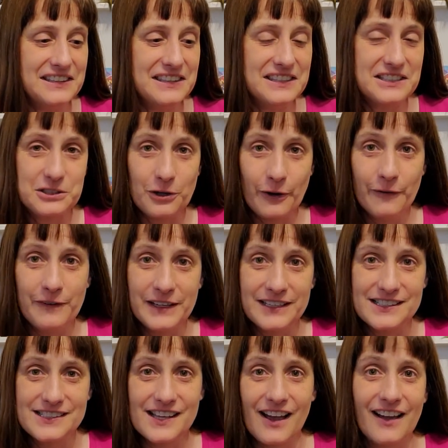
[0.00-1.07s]
serving
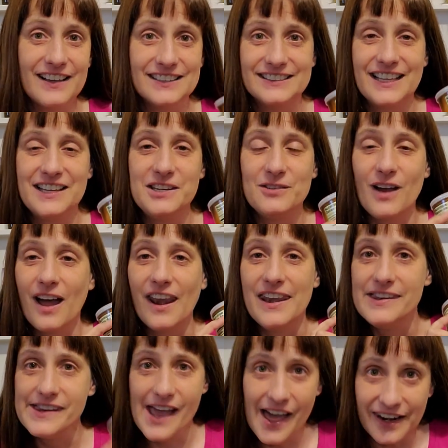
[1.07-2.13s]
size, that you got
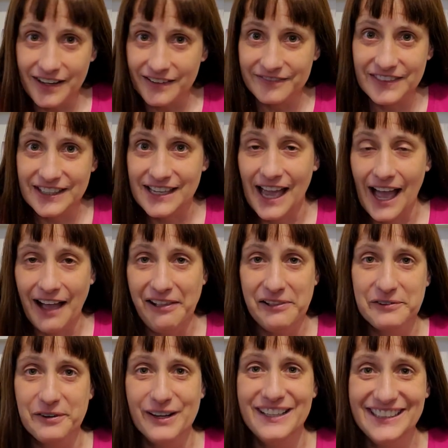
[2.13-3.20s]
none of the
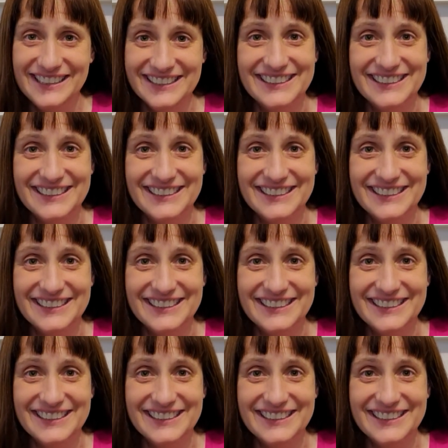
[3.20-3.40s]
calories.